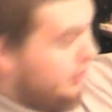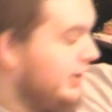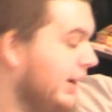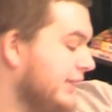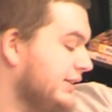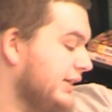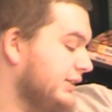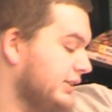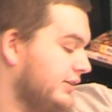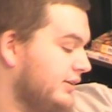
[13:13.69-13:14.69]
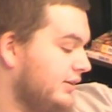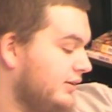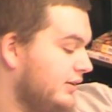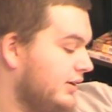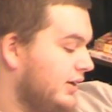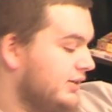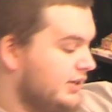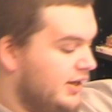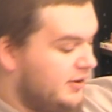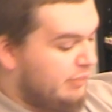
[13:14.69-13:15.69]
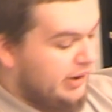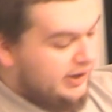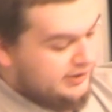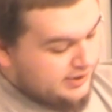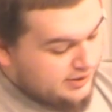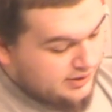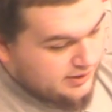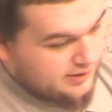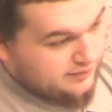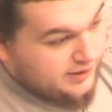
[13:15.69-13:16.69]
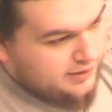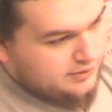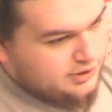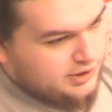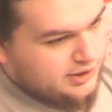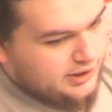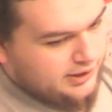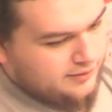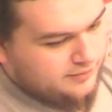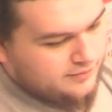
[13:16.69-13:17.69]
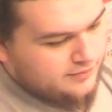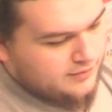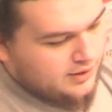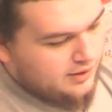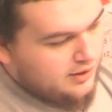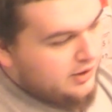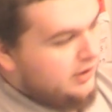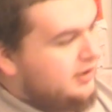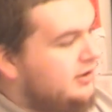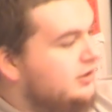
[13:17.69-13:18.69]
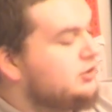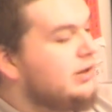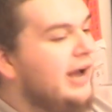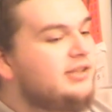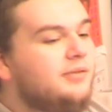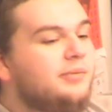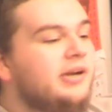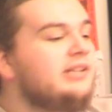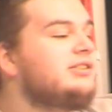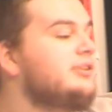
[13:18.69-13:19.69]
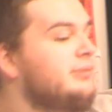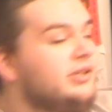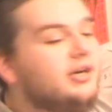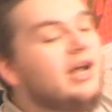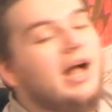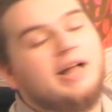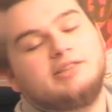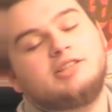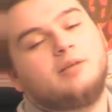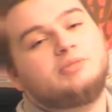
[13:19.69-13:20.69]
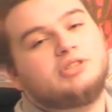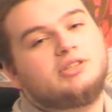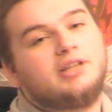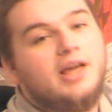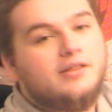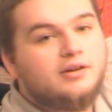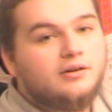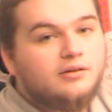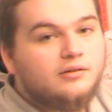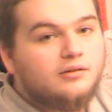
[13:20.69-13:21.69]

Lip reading: Organization is another part of language learning. Try to bring similar concepts together.